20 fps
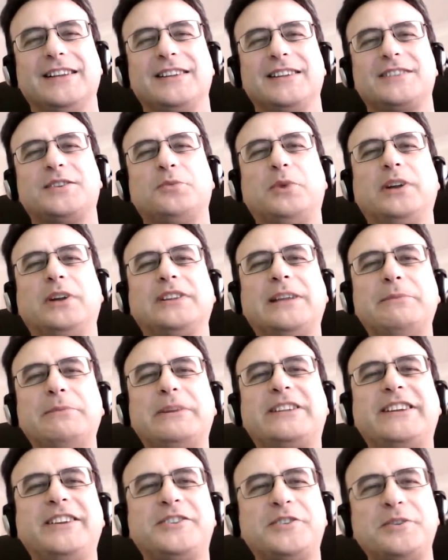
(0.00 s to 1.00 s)
So, well, let
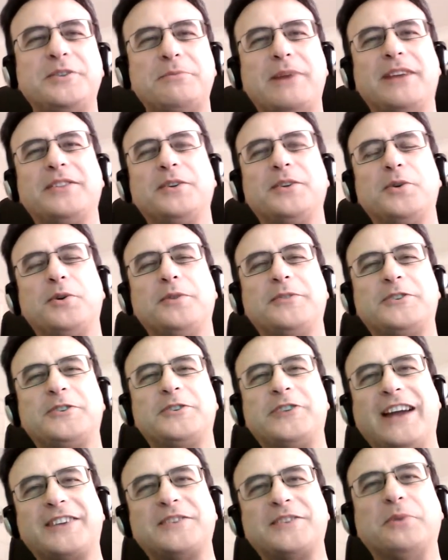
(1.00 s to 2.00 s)
me teach you about the law of
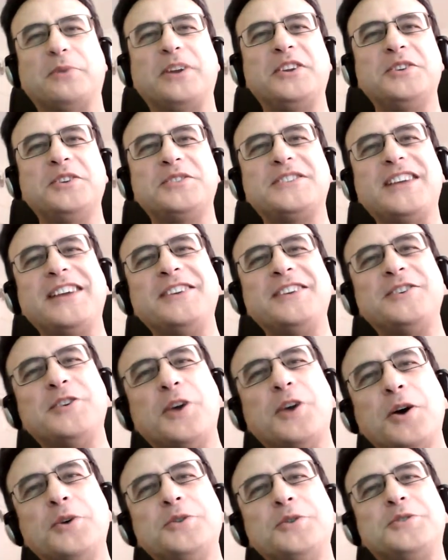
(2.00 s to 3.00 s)
attraction. When you say
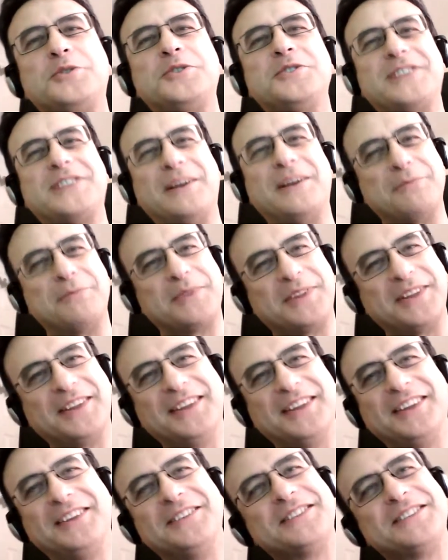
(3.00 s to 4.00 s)
no to
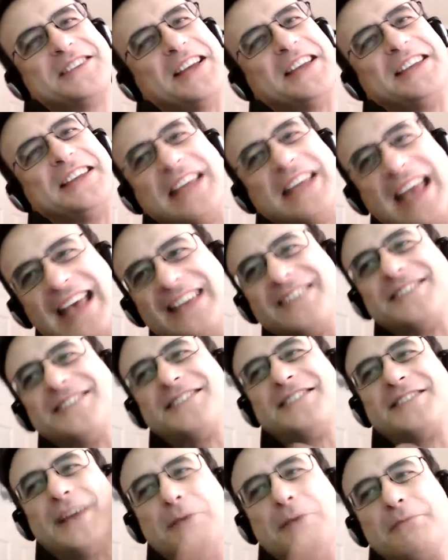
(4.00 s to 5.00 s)
something, you're saying yes
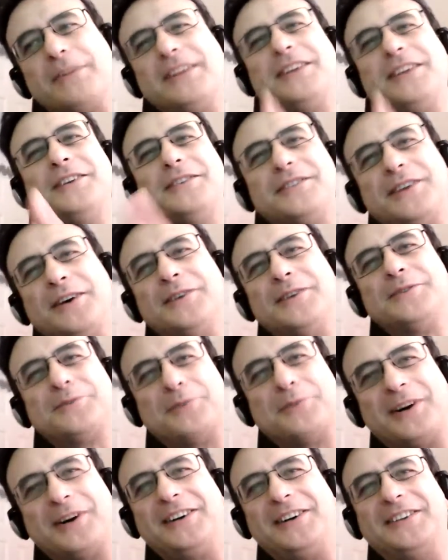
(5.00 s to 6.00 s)
to something you
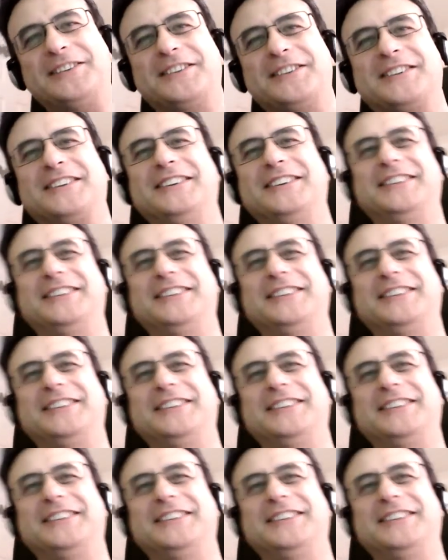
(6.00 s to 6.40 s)
don't want.